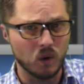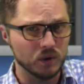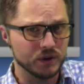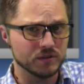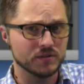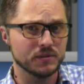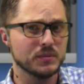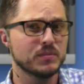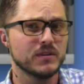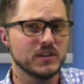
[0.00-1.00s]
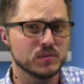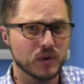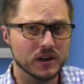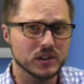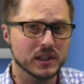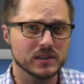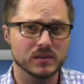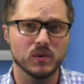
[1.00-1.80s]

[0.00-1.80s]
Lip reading: holdover from a previous project,